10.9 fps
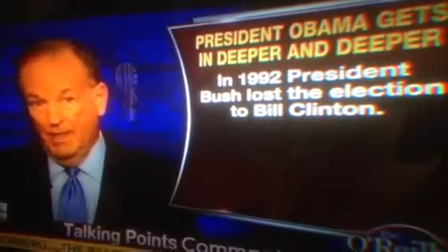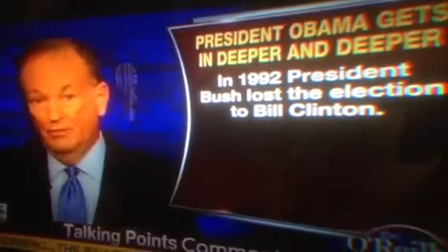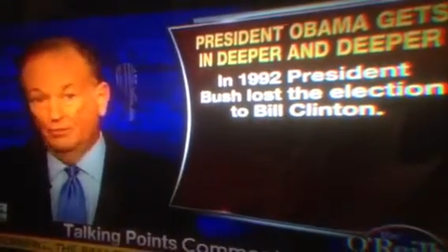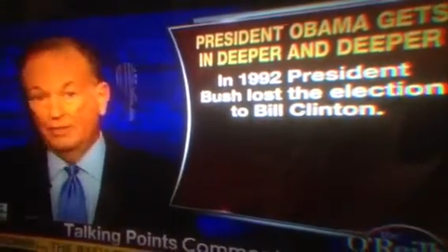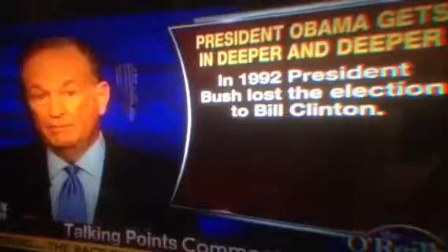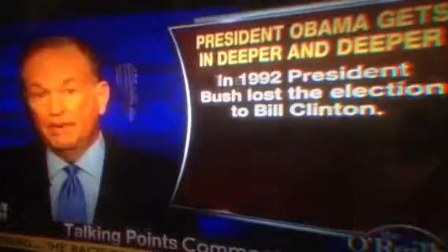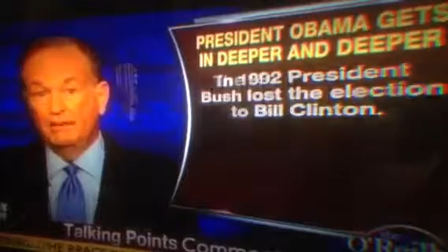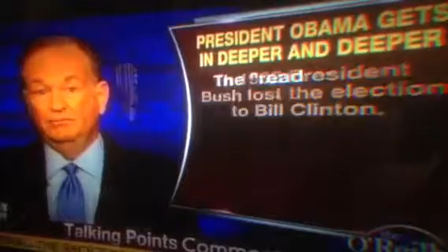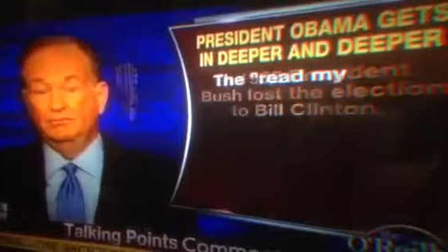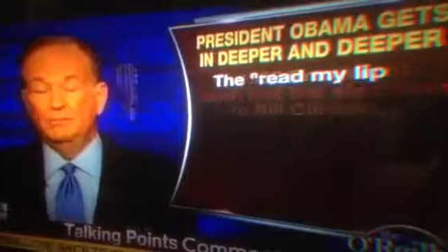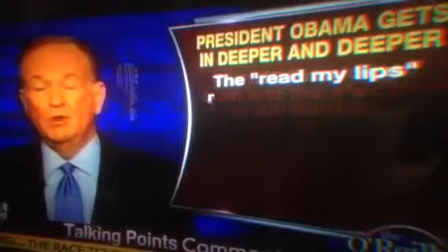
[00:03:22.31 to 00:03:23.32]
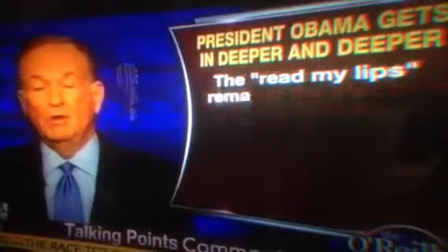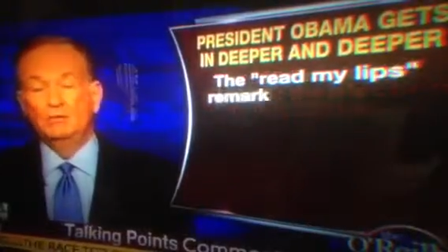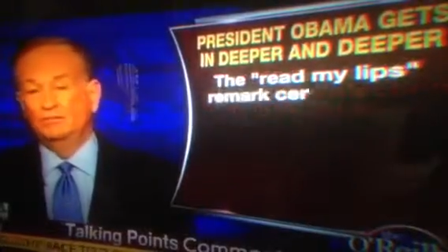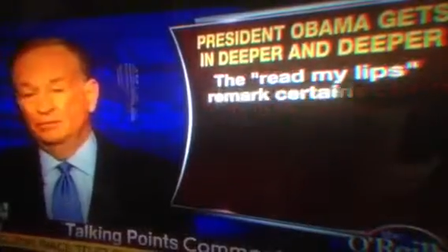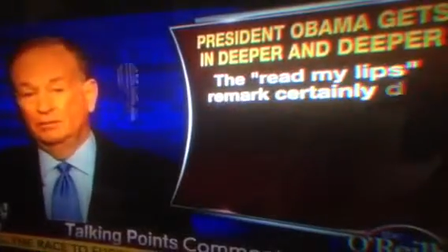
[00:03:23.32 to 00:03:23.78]
The Read My Lips
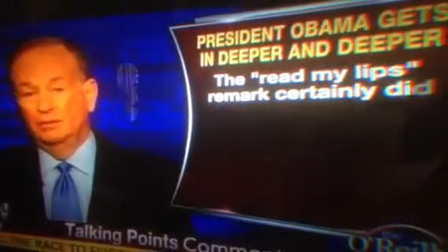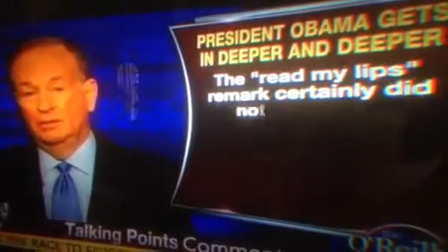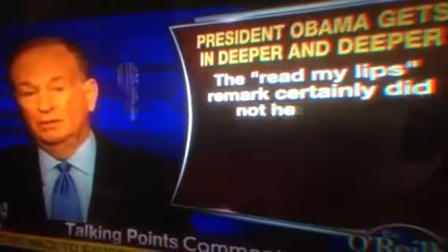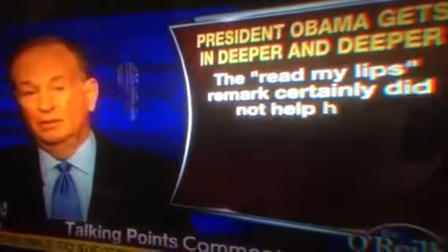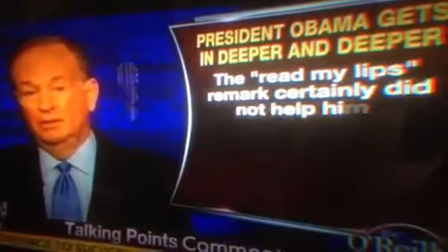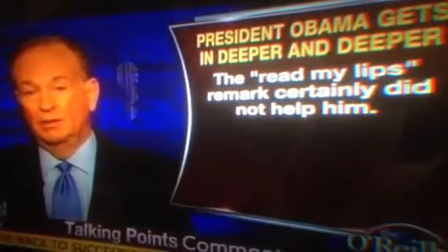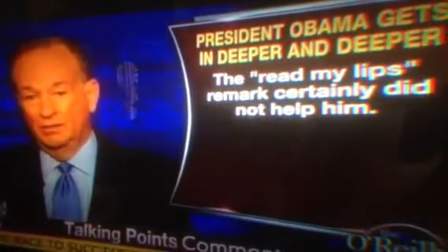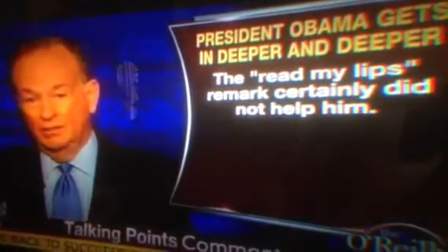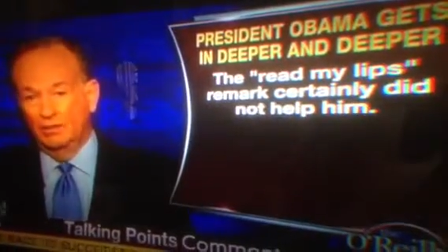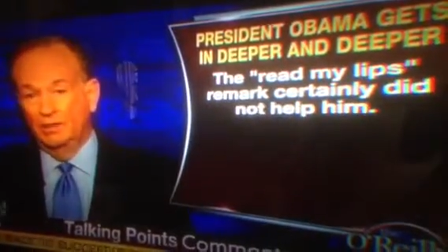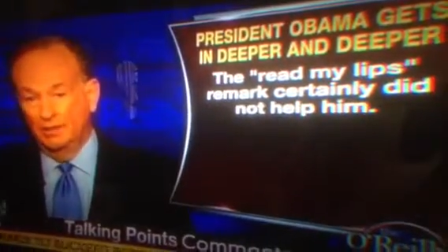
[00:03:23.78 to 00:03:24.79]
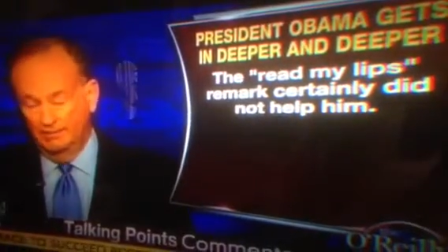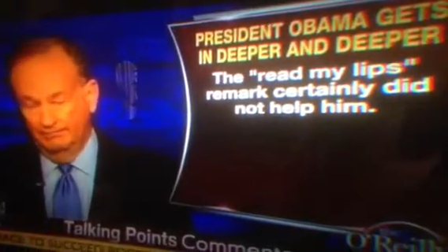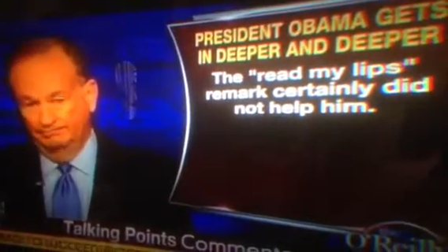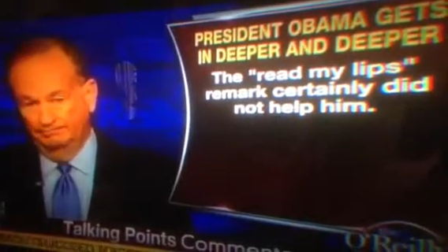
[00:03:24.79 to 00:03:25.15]
remark certainly hurt him.